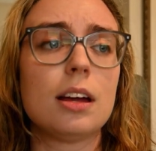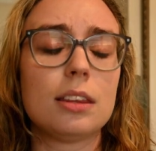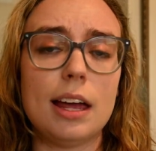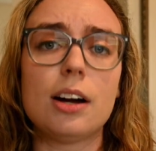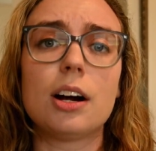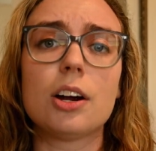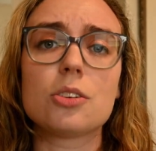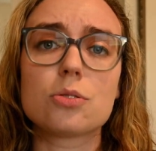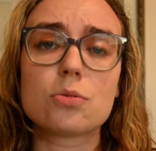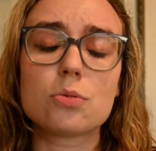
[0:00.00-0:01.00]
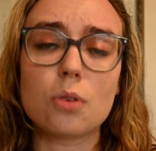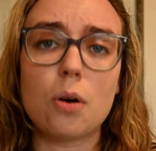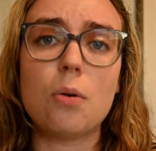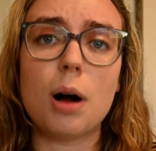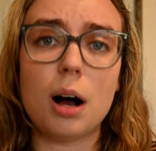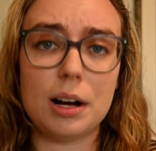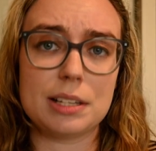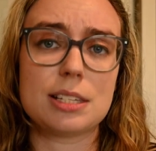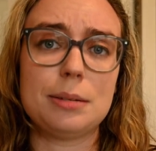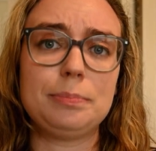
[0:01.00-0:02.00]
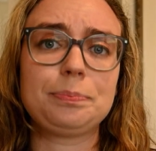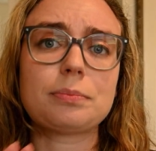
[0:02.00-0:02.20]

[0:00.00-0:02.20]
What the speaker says: They are so awesome.